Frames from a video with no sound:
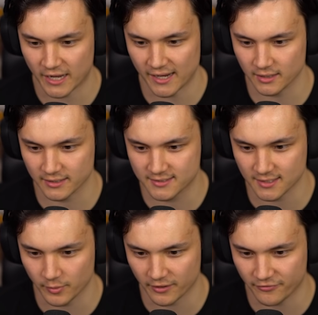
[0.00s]
Okay, let's
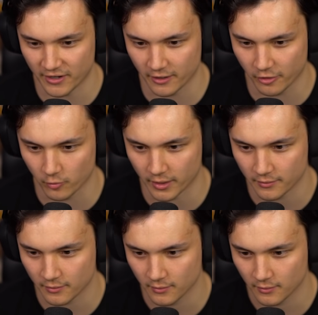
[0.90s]
we gotta find another
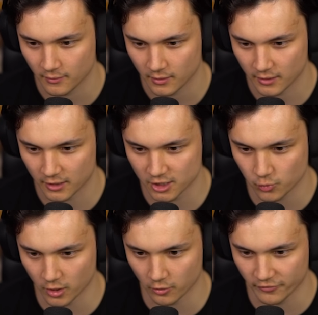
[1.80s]
one. Here's
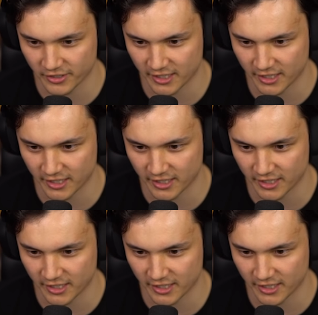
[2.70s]
one over